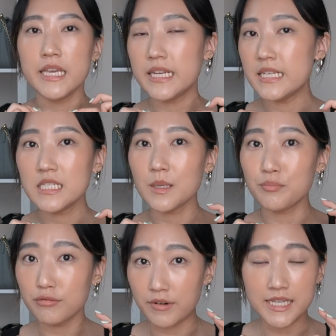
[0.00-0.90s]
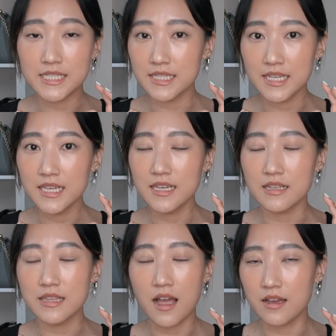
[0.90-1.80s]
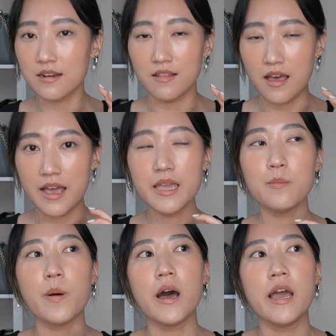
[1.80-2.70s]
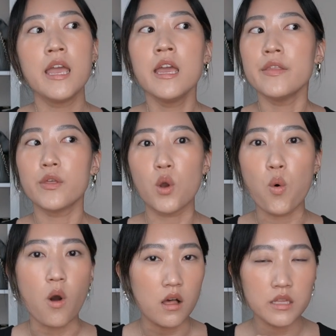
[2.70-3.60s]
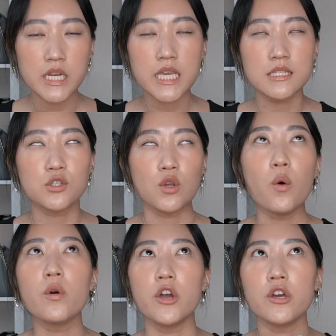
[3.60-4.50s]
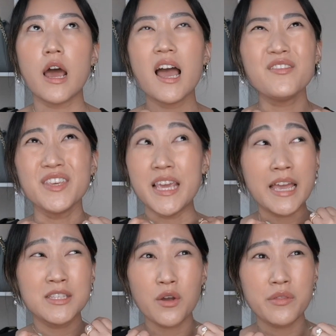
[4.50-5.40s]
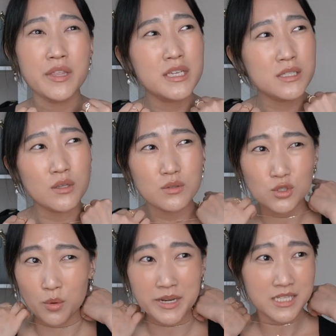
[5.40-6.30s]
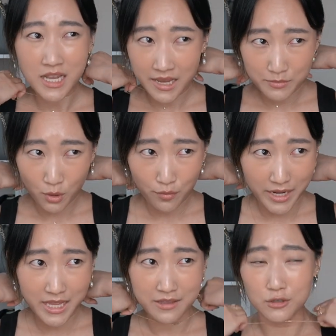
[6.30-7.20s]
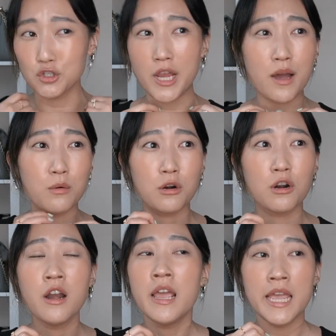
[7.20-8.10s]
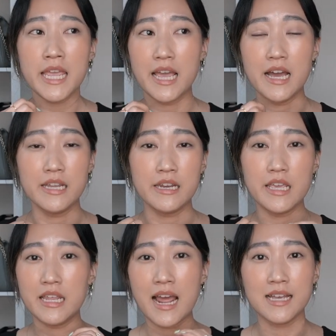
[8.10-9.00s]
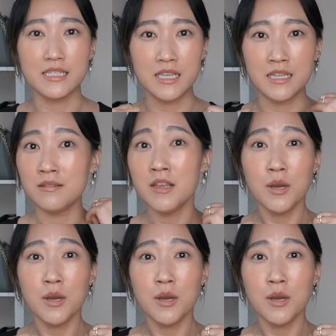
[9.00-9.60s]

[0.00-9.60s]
It is pricey, not gonna lie, but the quality is so good. I've yanked on this so many times already in the shower and it hasn't